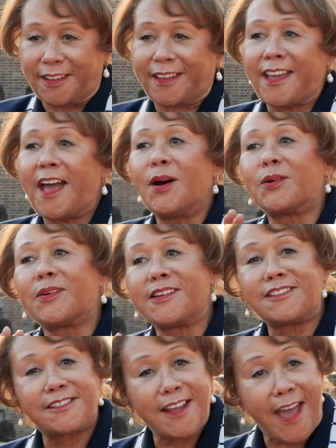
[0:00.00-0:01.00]
to the counter
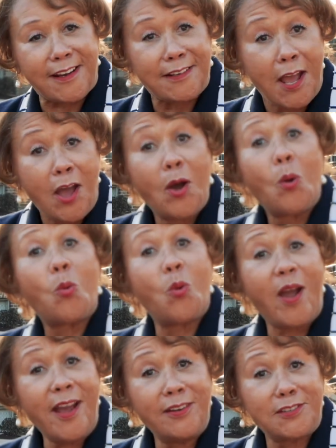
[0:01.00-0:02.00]
and said,
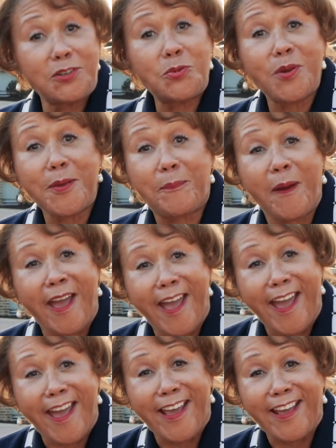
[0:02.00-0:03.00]
"Where do we
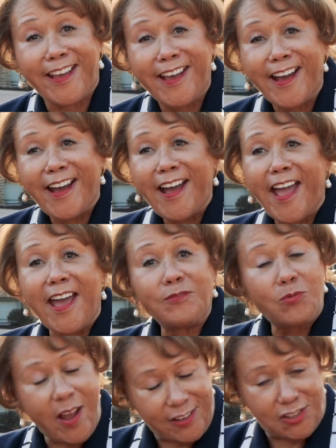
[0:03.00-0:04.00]
pay
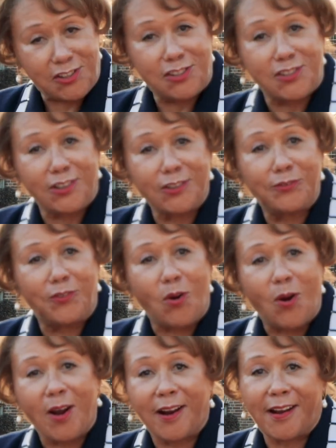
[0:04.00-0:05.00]
and register
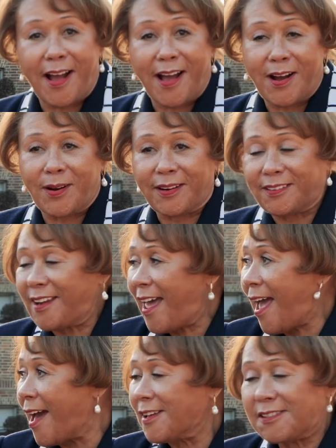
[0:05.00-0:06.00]
for our
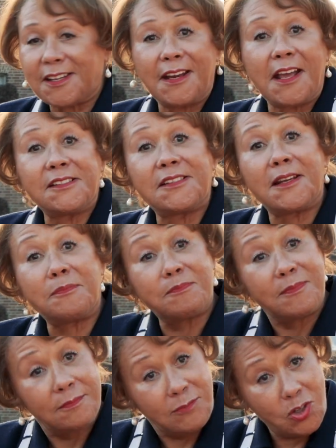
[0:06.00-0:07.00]
class?" And they said,
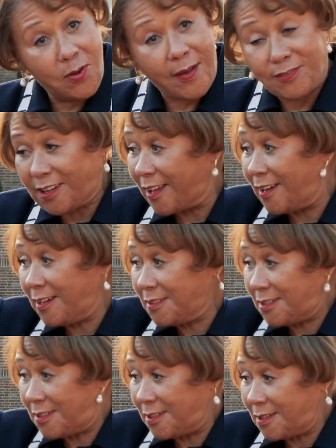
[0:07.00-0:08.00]
"You have to get
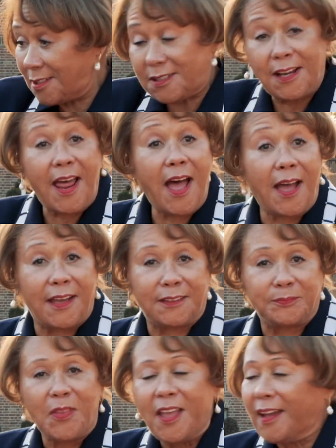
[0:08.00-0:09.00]
into this
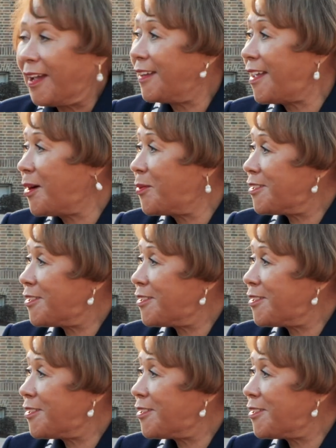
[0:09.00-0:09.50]
line." And there